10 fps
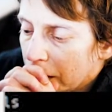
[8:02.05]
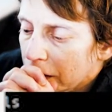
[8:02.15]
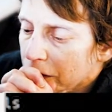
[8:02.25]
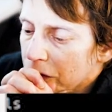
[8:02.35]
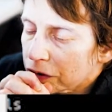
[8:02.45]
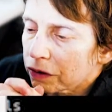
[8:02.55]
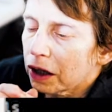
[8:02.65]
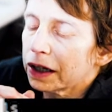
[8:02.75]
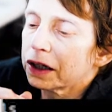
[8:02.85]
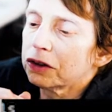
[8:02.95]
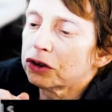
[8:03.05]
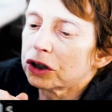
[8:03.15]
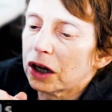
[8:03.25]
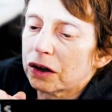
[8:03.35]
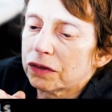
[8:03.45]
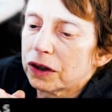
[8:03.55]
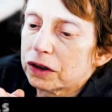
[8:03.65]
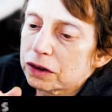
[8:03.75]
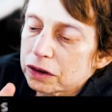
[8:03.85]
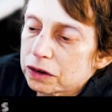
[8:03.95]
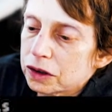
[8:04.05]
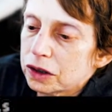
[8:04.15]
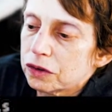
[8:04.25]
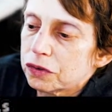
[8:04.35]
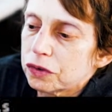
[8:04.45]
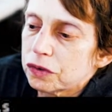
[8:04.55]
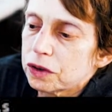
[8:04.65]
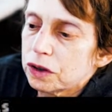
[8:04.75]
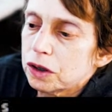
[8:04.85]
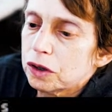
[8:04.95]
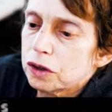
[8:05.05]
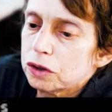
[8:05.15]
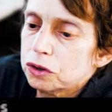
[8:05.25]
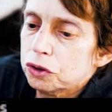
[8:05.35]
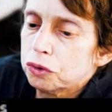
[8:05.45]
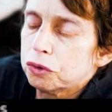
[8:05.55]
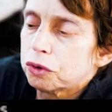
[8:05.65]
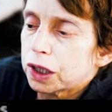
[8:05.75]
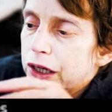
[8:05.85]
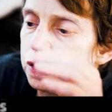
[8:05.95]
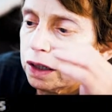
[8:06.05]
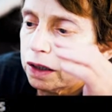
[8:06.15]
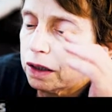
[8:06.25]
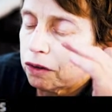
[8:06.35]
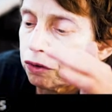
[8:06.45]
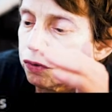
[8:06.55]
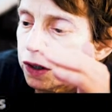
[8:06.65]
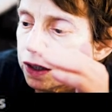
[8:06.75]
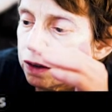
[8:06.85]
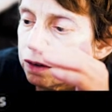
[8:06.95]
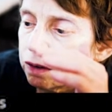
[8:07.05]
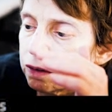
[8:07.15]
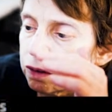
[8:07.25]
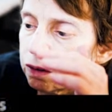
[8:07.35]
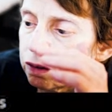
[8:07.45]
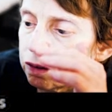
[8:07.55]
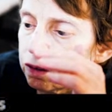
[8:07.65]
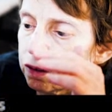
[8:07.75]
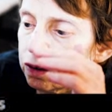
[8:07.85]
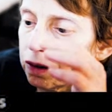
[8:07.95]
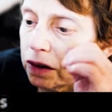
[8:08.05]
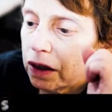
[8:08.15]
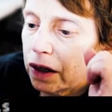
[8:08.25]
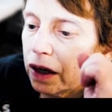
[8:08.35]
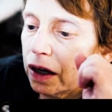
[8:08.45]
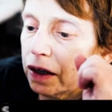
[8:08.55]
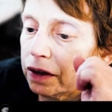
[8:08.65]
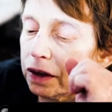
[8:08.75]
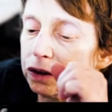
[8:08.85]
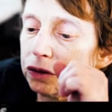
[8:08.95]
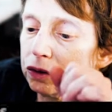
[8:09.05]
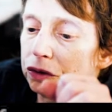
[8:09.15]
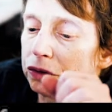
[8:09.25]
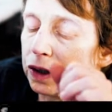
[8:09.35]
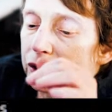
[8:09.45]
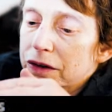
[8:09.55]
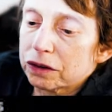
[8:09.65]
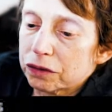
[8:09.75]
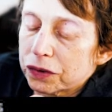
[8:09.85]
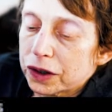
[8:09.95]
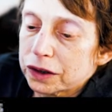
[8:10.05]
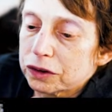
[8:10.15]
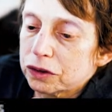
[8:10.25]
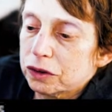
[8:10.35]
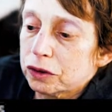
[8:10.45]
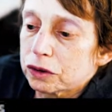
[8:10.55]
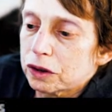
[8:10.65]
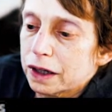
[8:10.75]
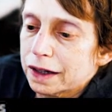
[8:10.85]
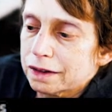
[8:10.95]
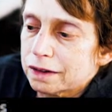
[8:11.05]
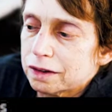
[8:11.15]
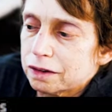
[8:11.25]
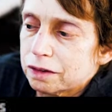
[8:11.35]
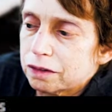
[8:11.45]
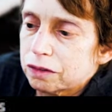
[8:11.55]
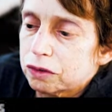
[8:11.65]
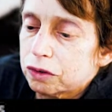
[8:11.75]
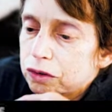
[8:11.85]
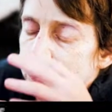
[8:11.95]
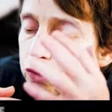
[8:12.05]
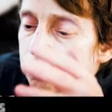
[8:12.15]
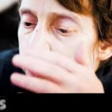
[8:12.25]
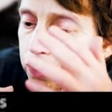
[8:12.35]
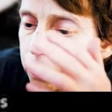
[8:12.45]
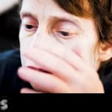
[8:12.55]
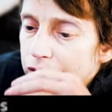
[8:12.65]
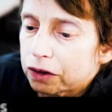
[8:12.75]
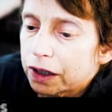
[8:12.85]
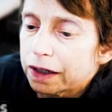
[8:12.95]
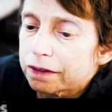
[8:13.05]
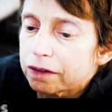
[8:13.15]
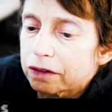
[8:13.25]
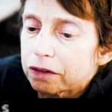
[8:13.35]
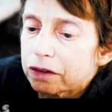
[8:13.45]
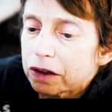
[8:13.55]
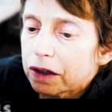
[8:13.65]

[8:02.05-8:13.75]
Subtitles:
It's just like in Java, if you create an interface and then you use that to define your classes, to create your classes.